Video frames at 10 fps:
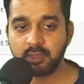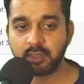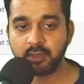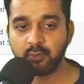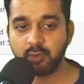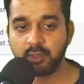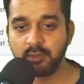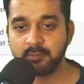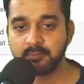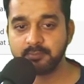
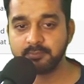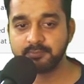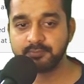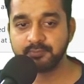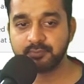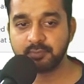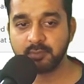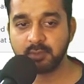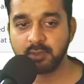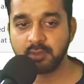dwelling.
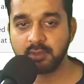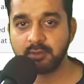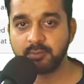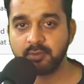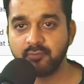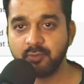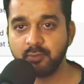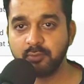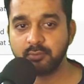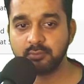Let's preview.
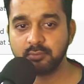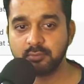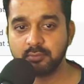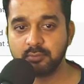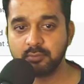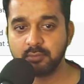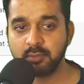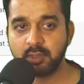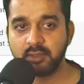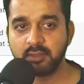
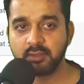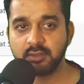I think this is